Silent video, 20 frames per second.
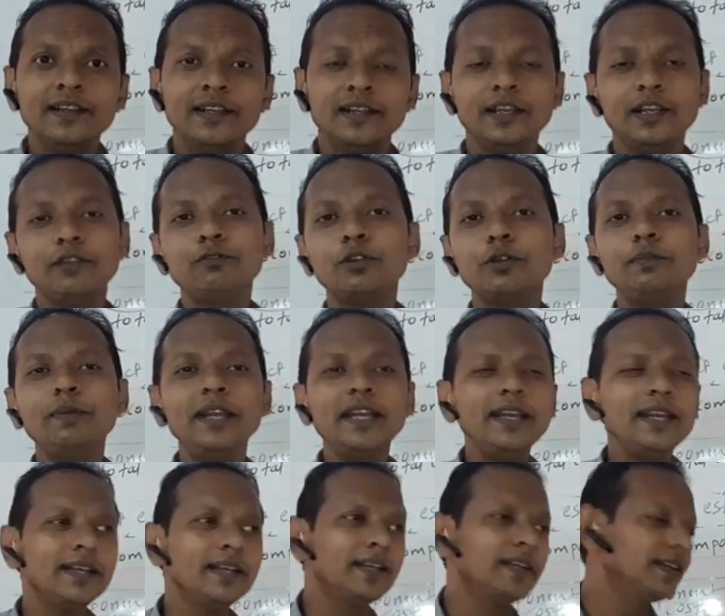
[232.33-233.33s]
it would
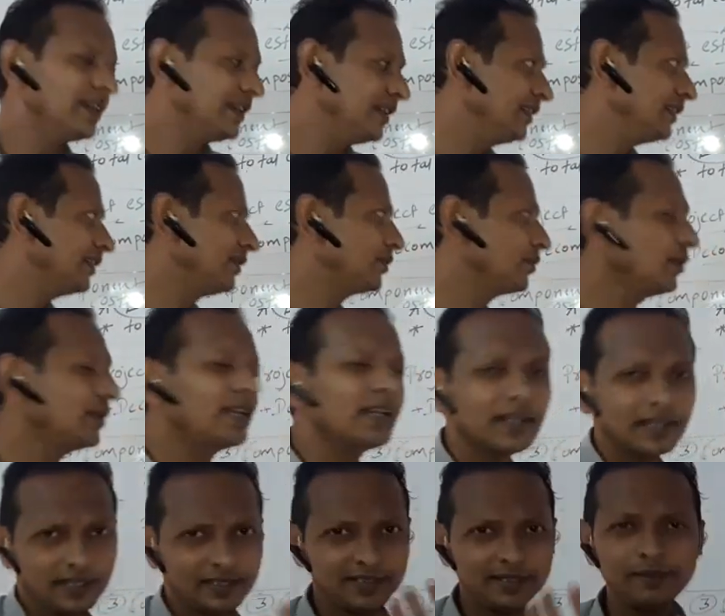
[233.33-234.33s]
be showing
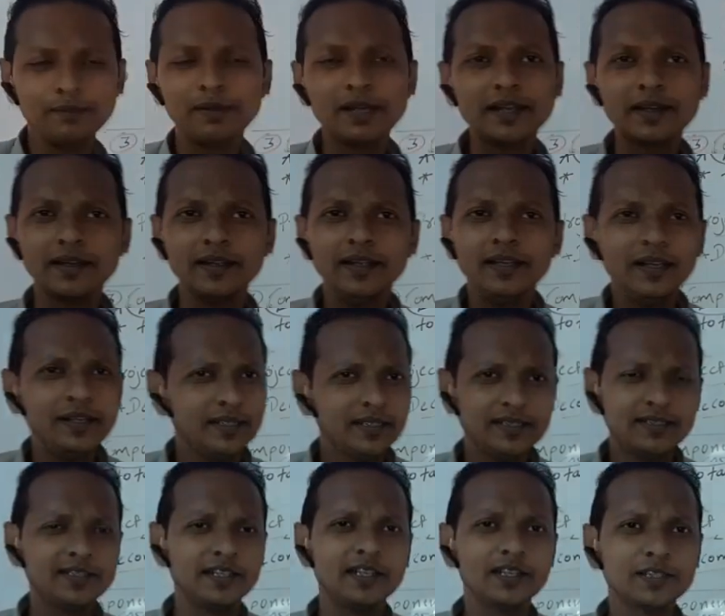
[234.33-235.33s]
a simpler,
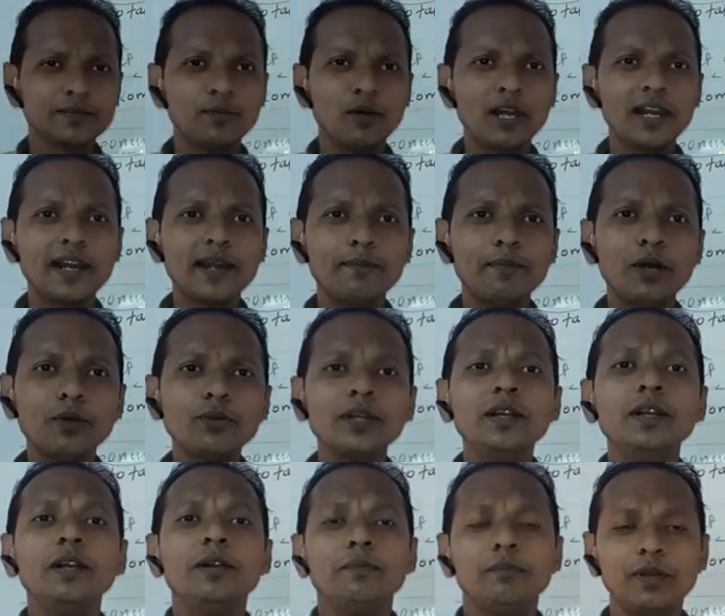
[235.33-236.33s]
smaller amount.
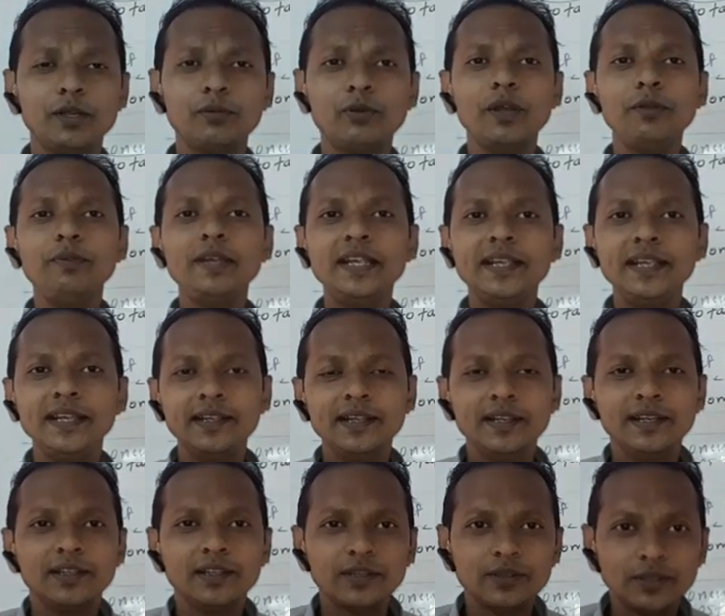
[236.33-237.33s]
But when we
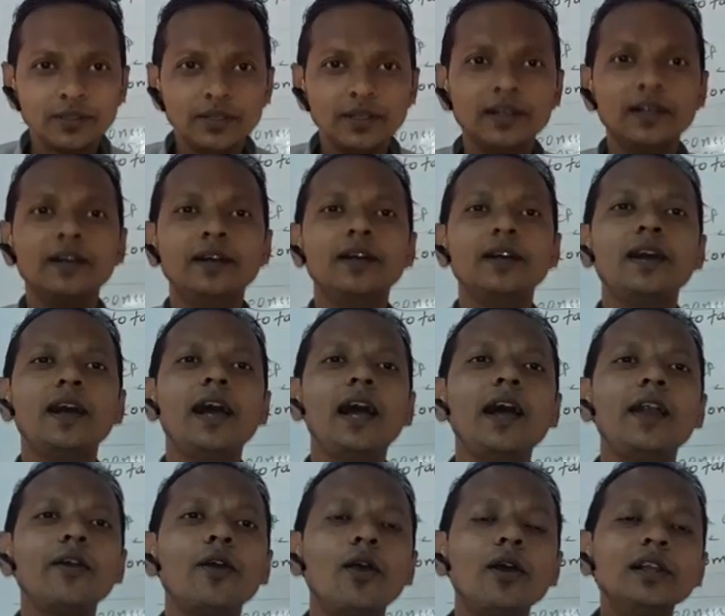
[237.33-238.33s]

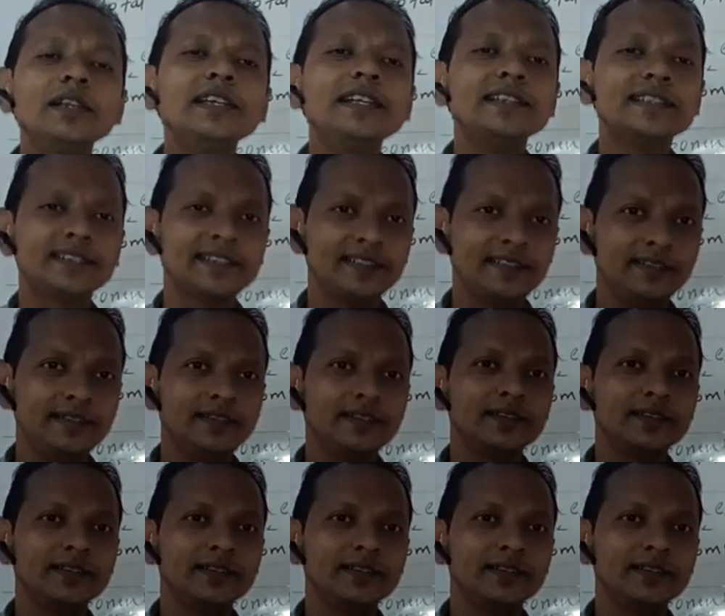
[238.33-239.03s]
add all these